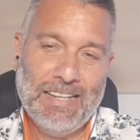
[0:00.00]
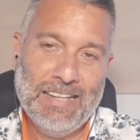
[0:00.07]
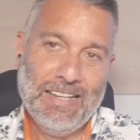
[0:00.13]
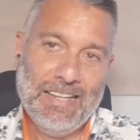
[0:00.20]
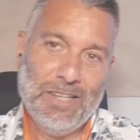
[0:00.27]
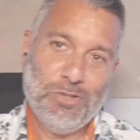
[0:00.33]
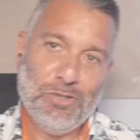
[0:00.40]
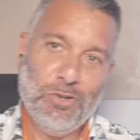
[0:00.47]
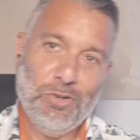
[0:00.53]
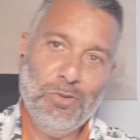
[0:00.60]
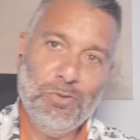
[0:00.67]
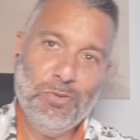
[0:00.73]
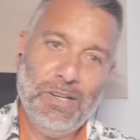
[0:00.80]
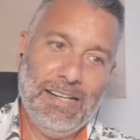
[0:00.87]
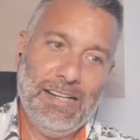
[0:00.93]

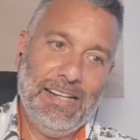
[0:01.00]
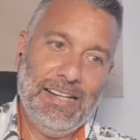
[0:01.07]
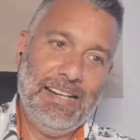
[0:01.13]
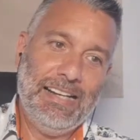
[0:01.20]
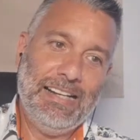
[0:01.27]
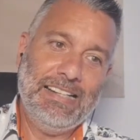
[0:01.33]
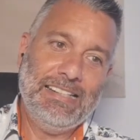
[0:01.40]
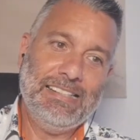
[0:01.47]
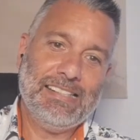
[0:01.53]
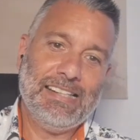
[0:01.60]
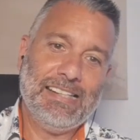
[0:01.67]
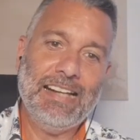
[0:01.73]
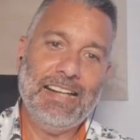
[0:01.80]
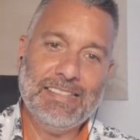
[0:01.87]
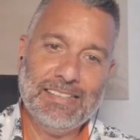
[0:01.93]
So he's
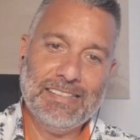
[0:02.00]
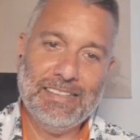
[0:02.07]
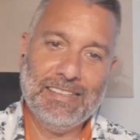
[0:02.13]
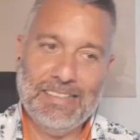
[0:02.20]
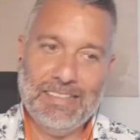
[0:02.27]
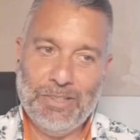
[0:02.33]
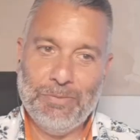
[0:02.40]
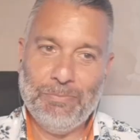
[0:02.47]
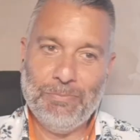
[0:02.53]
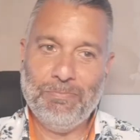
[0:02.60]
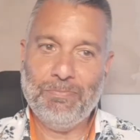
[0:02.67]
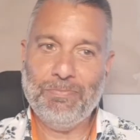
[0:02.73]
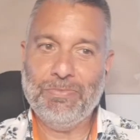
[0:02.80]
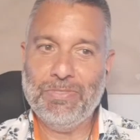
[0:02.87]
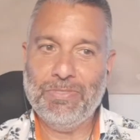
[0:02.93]
decided
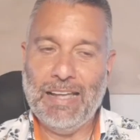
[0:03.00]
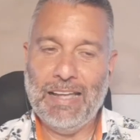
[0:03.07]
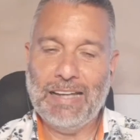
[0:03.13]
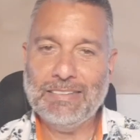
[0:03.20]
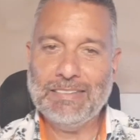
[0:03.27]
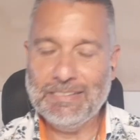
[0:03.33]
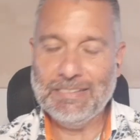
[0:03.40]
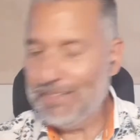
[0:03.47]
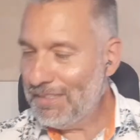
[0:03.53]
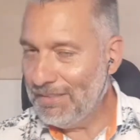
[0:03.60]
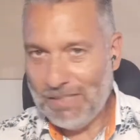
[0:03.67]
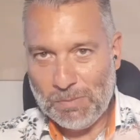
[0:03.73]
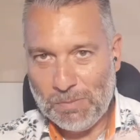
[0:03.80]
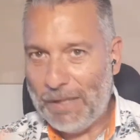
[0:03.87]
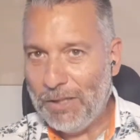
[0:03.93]
that
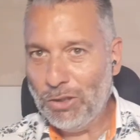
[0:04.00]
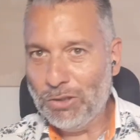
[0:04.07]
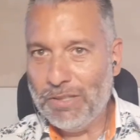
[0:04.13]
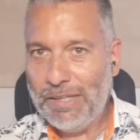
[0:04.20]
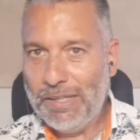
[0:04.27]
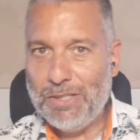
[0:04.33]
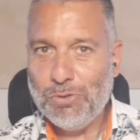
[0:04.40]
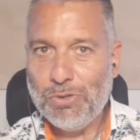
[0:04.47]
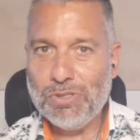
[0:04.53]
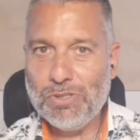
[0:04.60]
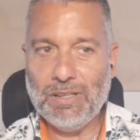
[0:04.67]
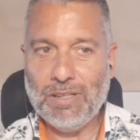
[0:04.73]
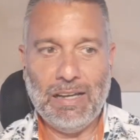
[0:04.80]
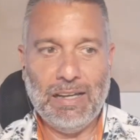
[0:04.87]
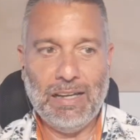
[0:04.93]
despite all the interest
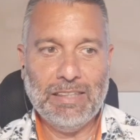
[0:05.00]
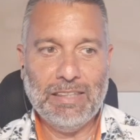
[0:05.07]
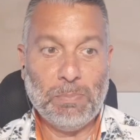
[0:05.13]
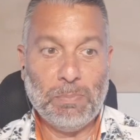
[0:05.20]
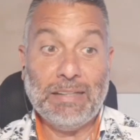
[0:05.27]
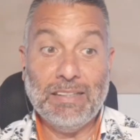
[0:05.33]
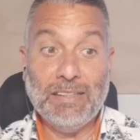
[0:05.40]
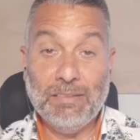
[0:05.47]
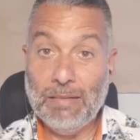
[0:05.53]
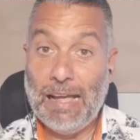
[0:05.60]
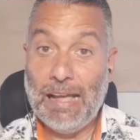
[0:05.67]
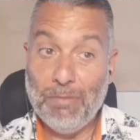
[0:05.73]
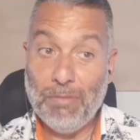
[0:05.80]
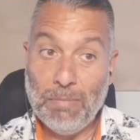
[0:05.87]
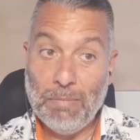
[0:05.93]
and despite
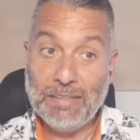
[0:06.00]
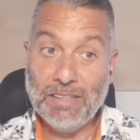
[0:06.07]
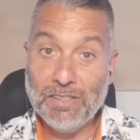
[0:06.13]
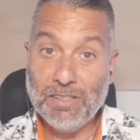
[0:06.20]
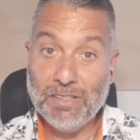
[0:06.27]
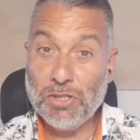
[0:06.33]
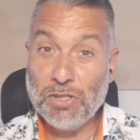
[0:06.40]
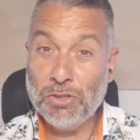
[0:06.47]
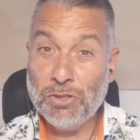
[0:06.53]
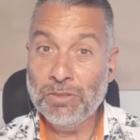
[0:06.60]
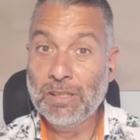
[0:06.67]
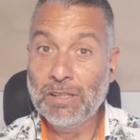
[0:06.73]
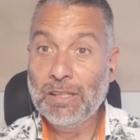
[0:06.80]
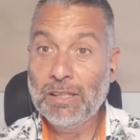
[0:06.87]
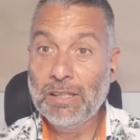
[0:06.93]
having made the decision
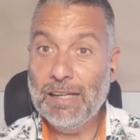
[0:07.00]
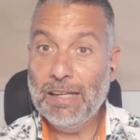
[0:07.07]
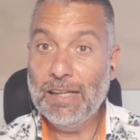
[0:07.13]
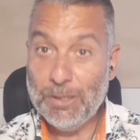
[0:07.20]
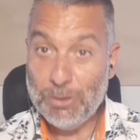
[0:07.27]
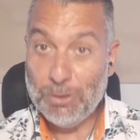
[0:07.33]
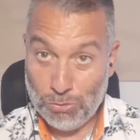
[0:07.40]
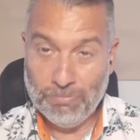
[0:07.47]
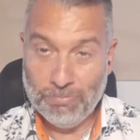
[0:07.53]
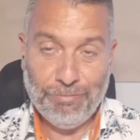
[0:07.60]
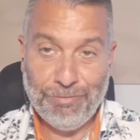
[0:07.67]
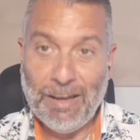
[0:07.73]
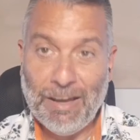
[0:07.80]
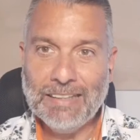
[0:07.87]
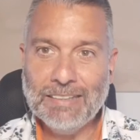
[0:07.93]

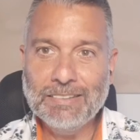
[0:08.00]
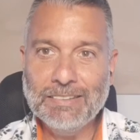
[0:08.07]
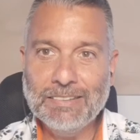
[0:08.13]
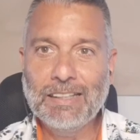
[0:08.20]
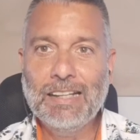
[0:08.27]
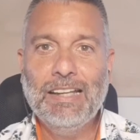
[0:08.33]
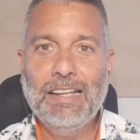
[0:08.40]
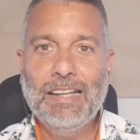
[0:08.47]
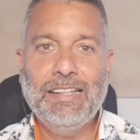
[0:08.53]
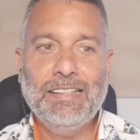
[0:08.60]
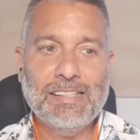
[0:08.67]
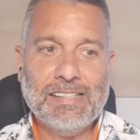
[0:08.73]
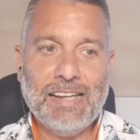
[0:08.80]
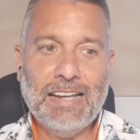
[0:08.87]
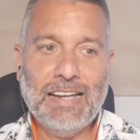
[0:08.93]
final, he
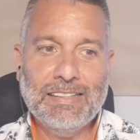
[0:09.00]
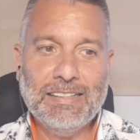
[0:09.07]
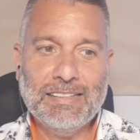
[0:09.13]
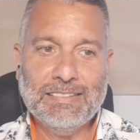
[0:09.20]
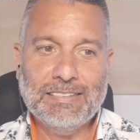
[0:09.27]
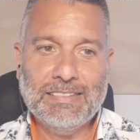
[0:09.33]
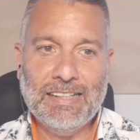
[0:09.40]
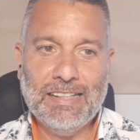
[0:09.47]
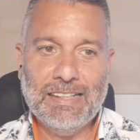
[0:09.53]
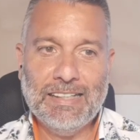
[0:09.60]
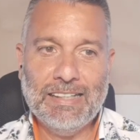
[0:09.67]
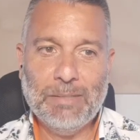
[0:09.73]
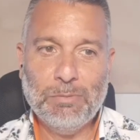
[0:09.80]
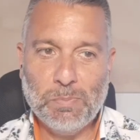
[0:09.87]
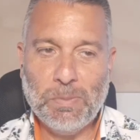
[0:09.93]
decided that
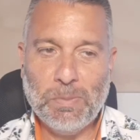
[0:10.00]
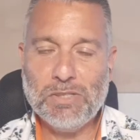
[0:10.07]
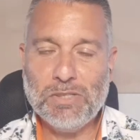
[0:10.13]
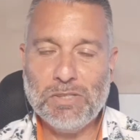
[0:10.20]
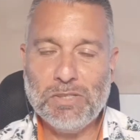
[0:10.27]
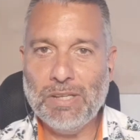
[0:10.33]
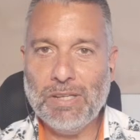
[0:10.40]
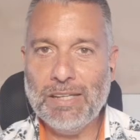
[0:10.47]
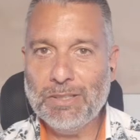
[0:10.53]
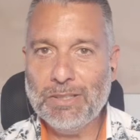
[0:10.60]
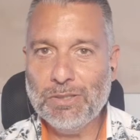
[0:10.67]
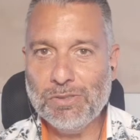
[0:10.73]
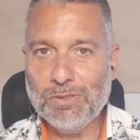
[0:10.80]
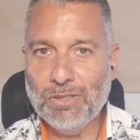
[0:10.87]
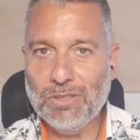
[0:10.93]
it was best to stay
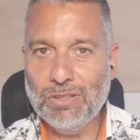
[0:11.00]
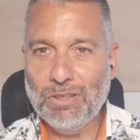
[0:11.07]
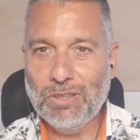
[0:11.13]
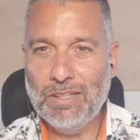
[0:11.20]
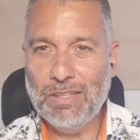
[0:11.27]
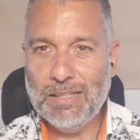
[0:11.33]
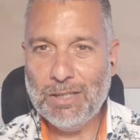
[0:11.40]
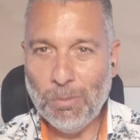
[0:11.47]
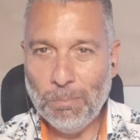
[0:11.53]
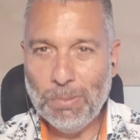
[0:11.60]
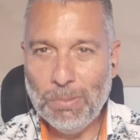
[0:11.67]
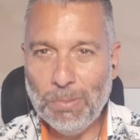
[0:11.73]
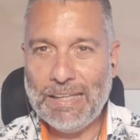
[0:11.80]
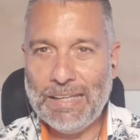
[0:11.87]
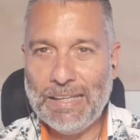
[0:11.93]
because the
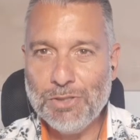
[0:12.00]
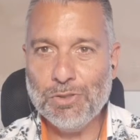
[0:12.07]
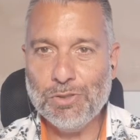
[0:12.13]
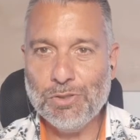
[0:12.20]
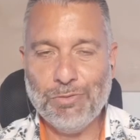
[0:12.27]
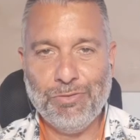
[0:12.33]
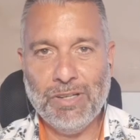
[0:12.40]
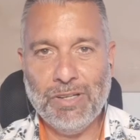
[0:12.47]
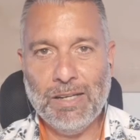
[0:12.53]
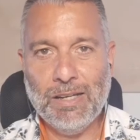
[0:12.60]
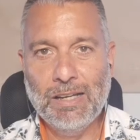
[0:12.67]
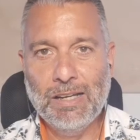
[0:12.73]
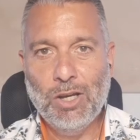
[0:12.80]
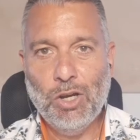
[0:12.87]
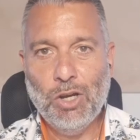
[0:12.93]
complications of
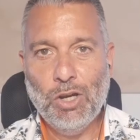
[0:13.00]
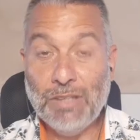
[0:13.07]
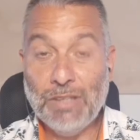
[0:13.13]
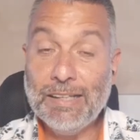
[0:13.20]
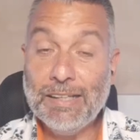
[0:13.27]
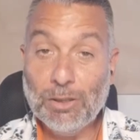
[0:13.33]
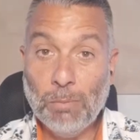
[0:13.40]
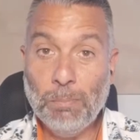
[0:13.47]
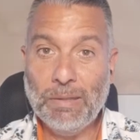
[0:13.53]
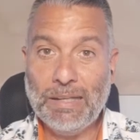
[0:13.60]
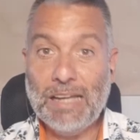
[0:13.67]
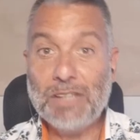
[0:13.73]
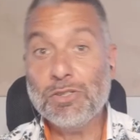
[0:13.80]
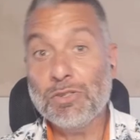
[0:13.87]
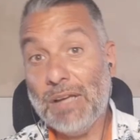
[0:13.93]
the legal
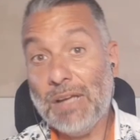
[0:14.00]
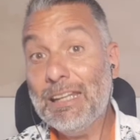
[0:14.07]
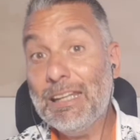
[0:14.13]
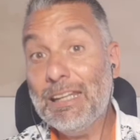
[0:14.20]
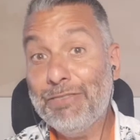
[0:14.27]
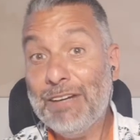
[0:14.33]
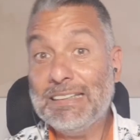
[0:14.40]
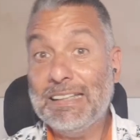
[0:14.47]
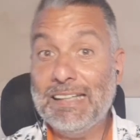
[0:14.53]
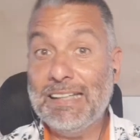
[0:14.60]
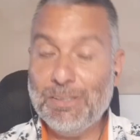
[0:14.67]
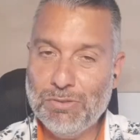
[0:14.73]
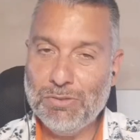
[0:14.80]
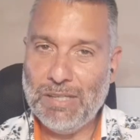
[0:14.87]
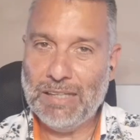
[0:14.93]
complications and the fact that he
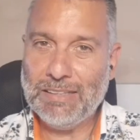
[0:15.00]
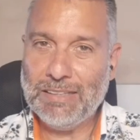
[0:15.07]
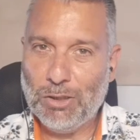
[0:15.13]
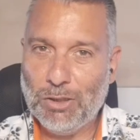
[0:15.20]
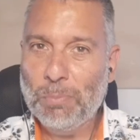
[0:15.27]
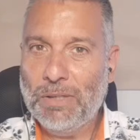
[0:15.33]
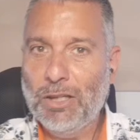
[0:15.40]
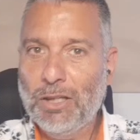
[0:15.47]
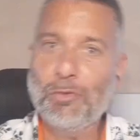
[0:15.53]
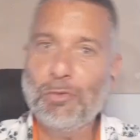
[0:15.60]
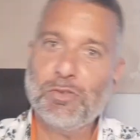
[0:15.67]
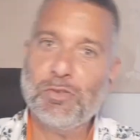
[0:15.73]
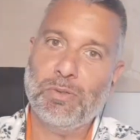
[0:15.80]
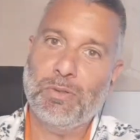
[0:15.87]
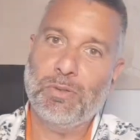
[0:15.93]
had to take the club that he
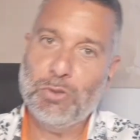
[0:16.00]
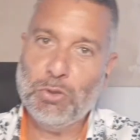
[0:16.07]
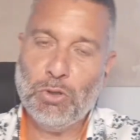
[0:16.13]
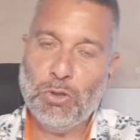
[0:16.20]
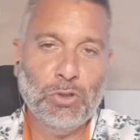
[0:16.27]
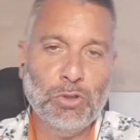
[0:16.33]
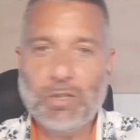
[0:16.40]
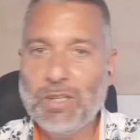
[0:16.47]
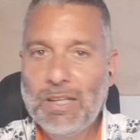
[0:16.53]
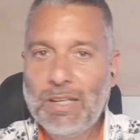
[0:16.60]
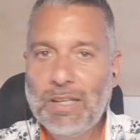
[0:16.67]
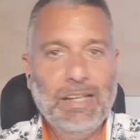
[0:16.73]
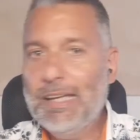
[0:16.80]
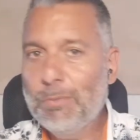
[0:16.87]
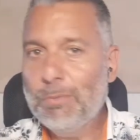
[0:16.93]
loves to court,
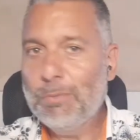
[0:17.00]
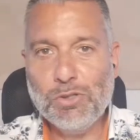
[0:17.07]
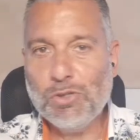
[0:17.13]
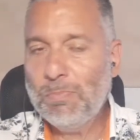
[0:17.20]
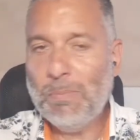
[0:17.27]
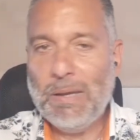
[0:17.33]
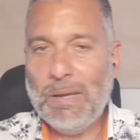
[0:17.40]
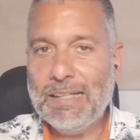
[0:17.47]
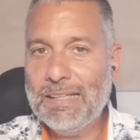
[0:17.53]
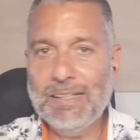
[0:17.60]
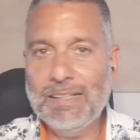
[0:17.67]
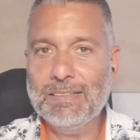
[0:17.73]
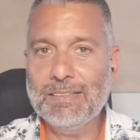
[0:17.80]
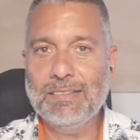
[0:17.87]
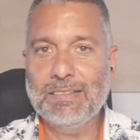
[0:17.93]
he was just making
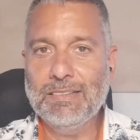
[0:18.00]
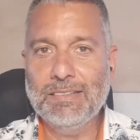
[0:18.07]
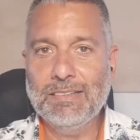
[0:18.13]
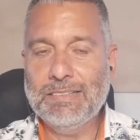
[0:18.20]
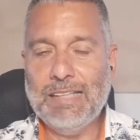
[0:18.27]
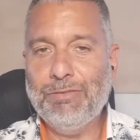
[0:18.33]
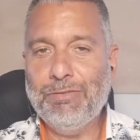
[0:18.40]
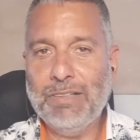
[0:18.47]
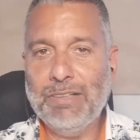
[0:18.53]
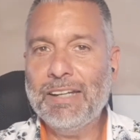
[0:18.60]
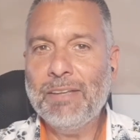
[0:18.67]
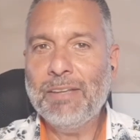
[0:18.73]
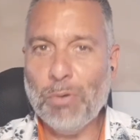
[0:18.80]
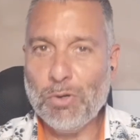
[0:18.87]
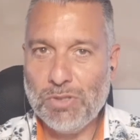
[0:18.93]
it definitely an
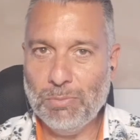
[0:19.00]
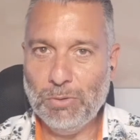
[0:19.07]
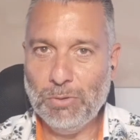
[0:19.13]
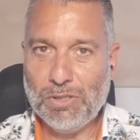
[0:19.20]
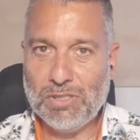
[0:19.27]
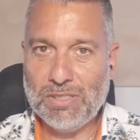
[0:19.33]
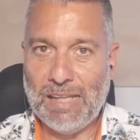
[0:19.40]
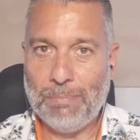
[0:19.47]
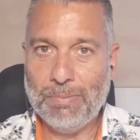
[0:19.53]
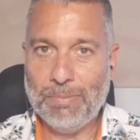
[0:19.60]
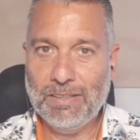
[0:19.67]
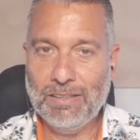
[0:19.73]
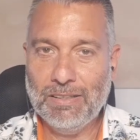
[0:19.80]
impossible step.